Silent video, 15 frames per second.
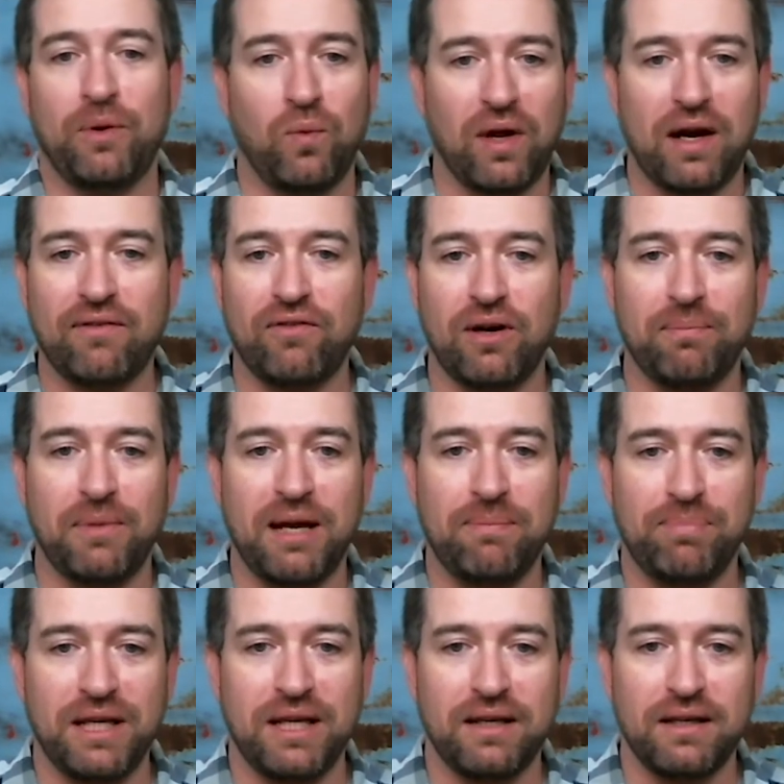whatever it might
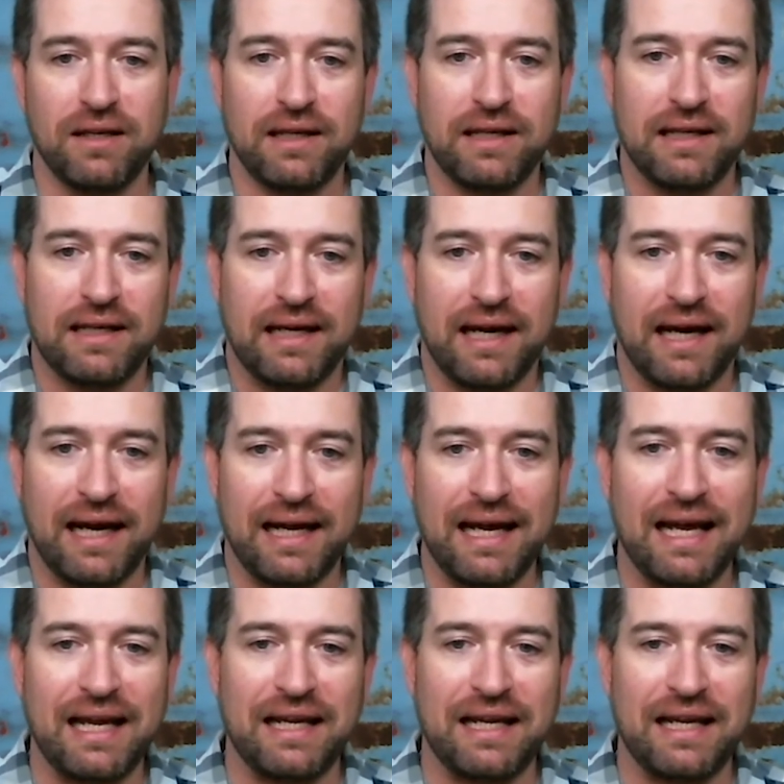be uh,